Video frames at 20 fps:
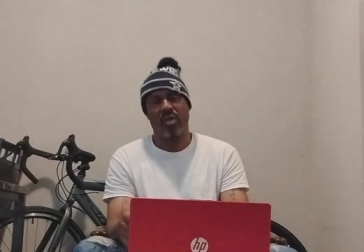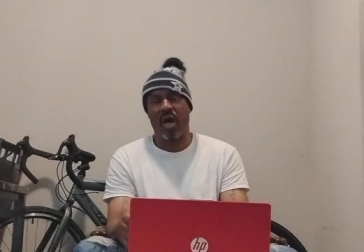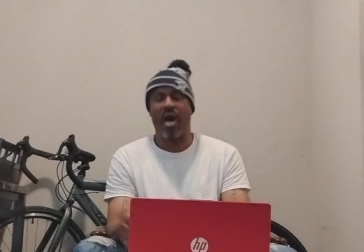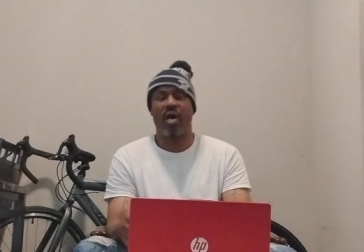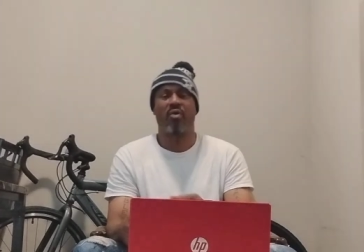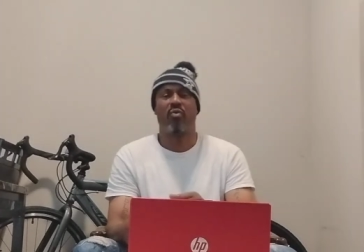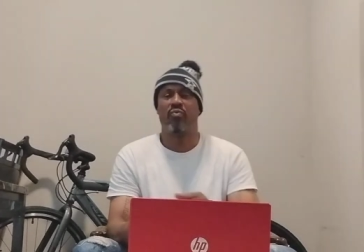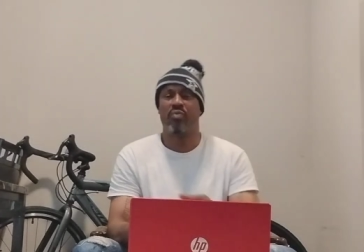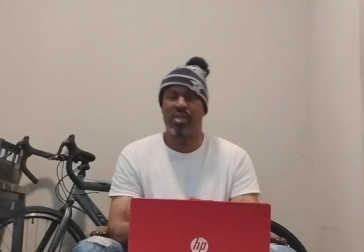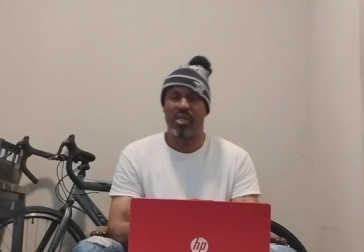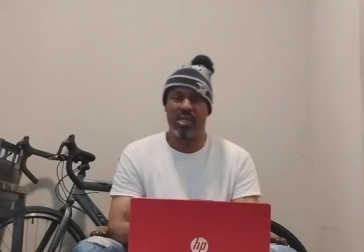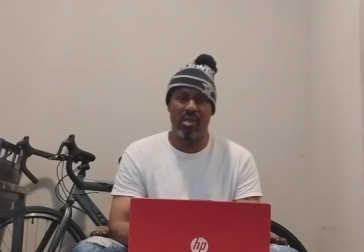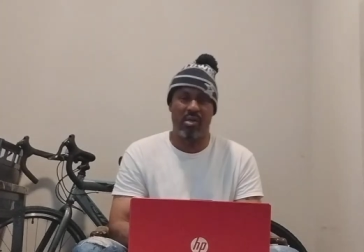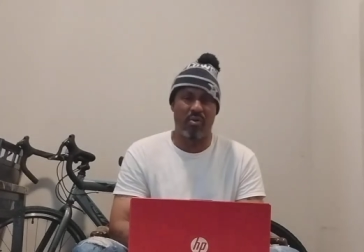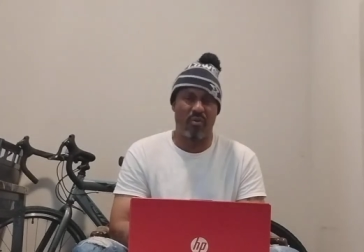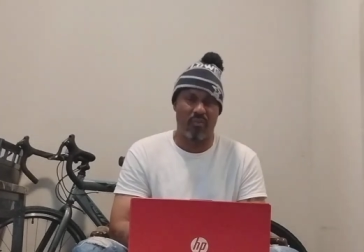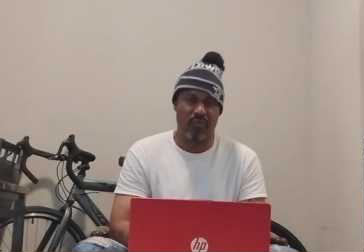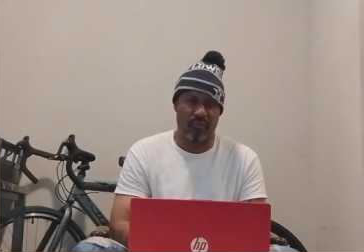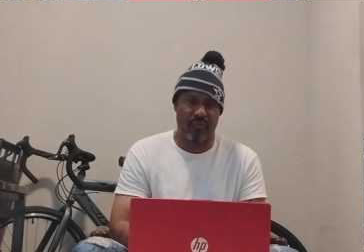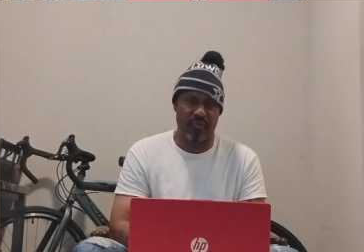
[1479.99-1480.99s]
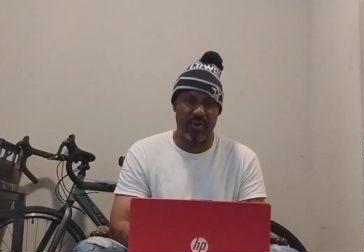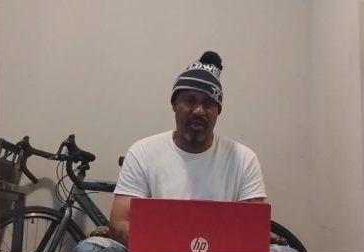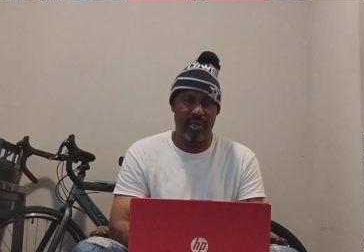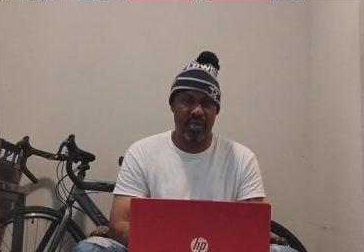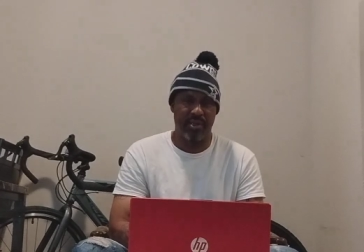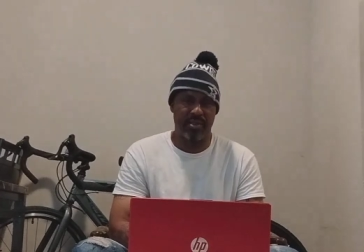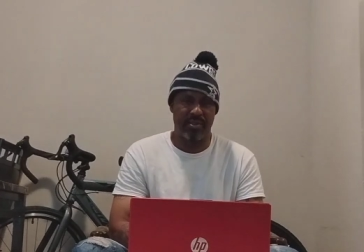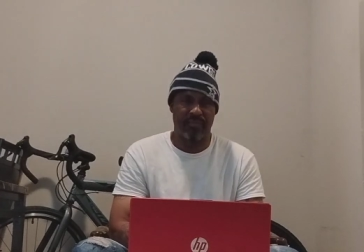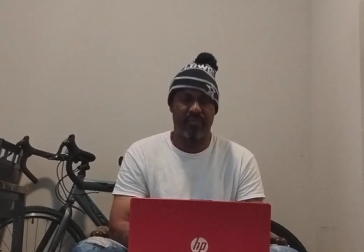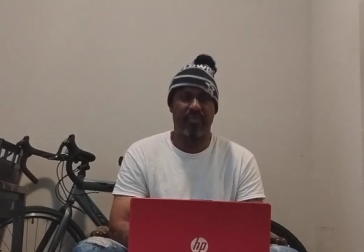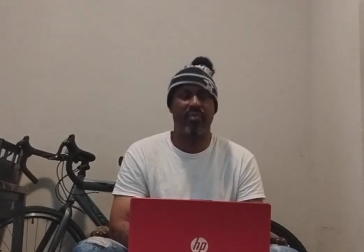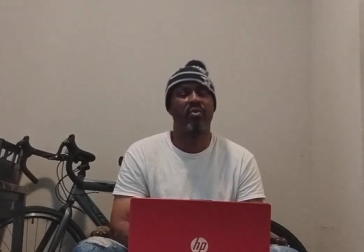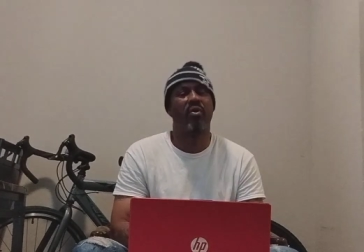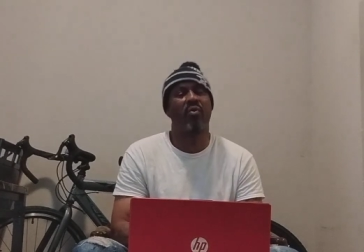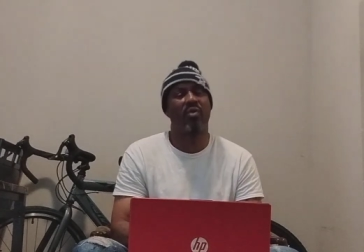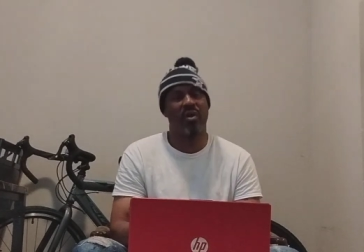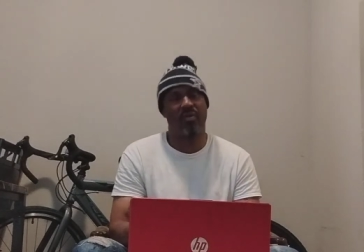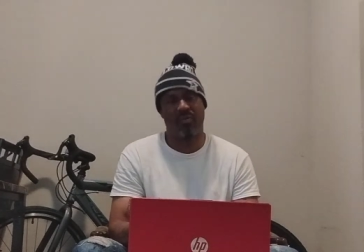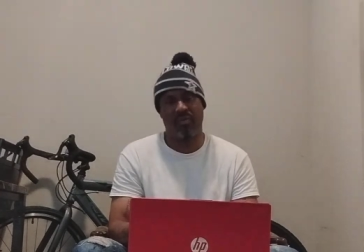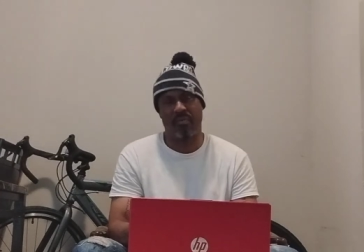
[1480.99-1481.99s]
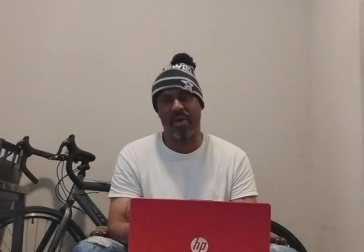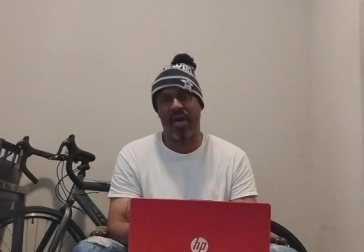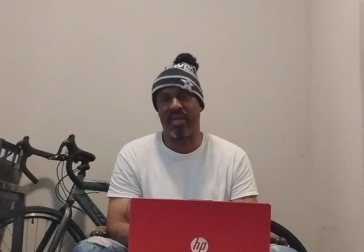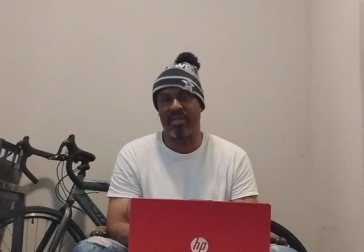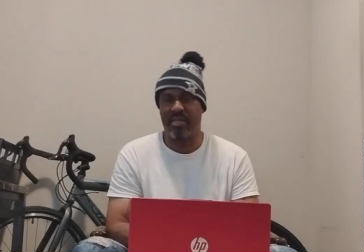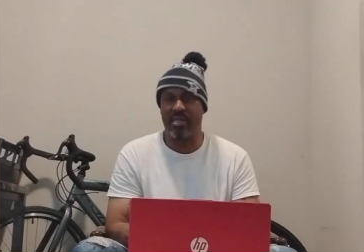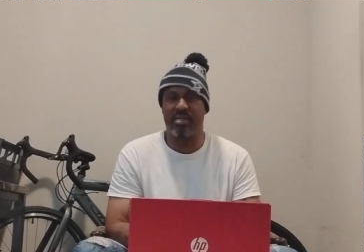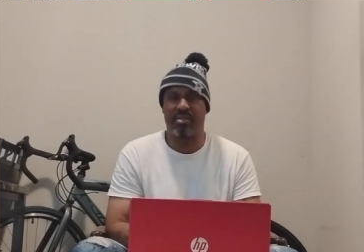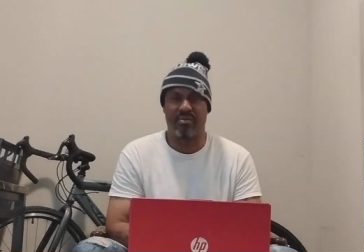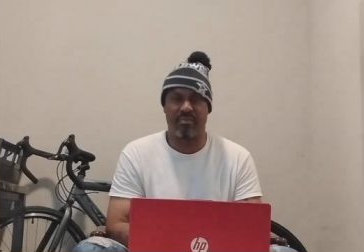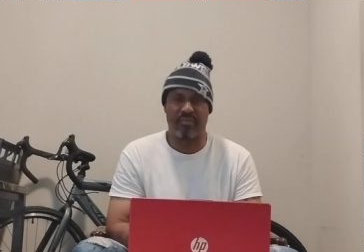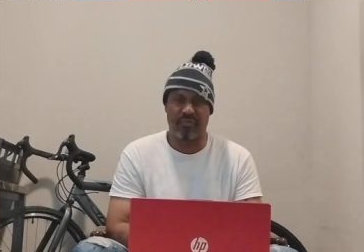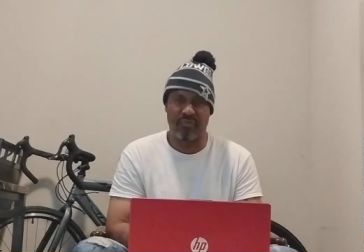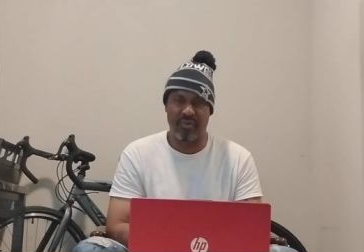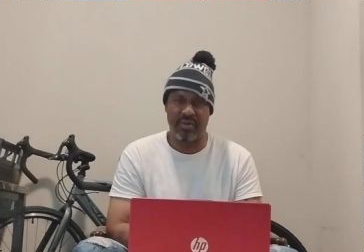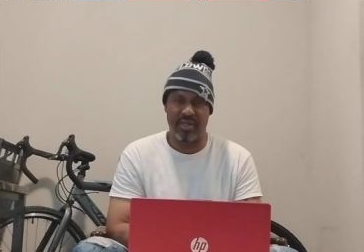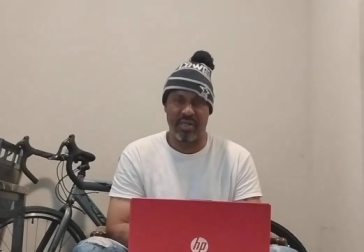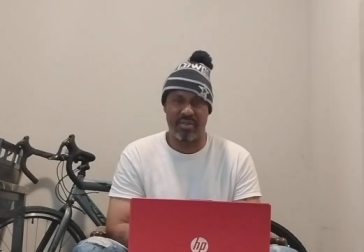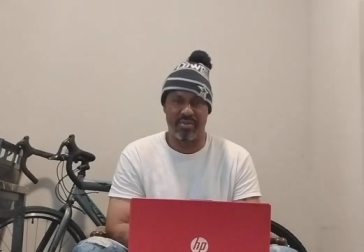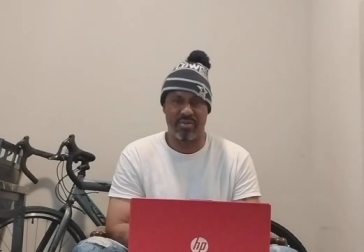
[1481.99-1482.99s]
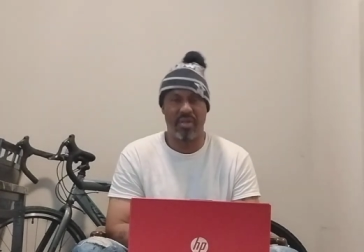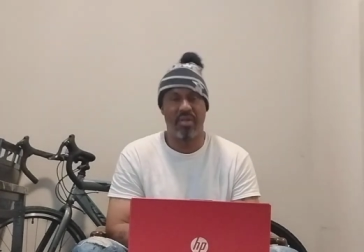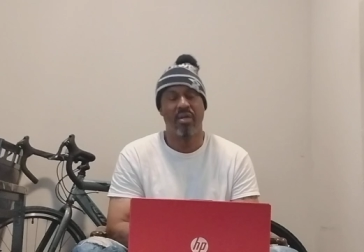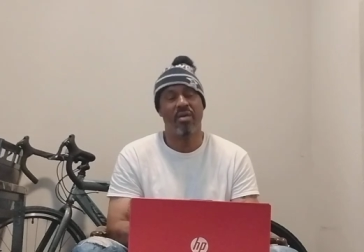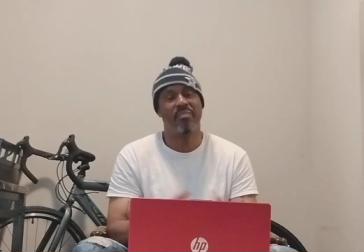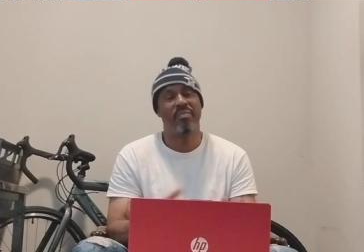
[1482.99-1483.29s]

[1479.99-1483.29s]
I don't need no friends. No, everybody needs some friends.